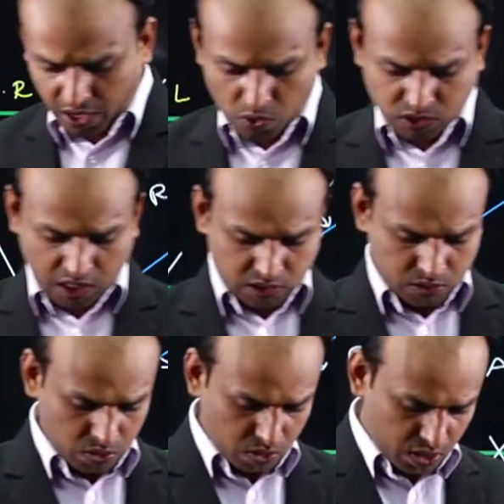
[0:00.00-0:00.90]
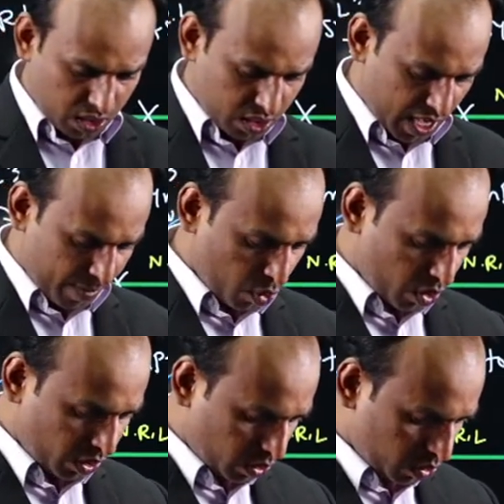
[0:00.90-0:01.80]
doubts also, uh, I am
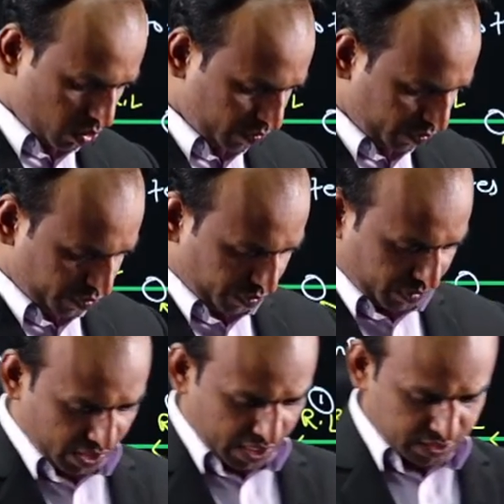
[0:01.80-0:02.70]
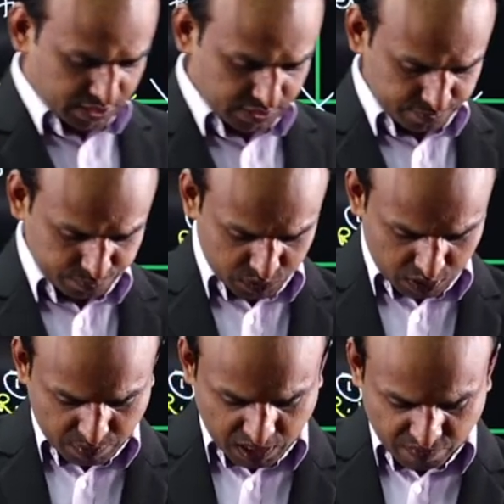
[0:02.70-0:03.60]
going to, yes,
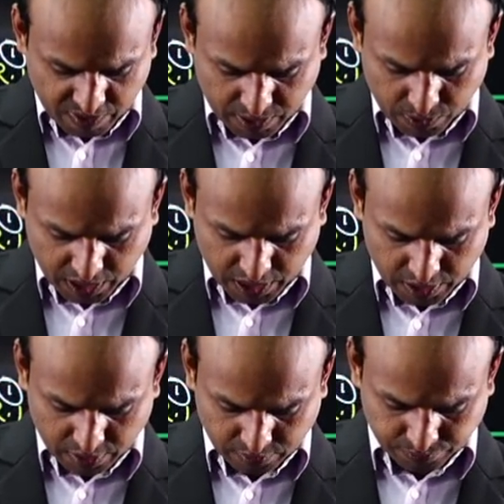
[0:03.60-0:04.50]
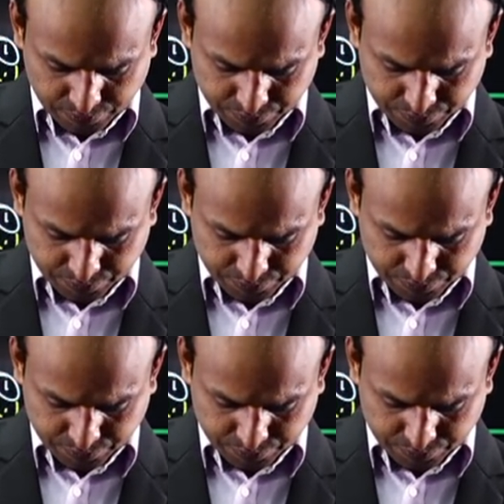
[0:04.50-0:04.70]
meanwhile you can,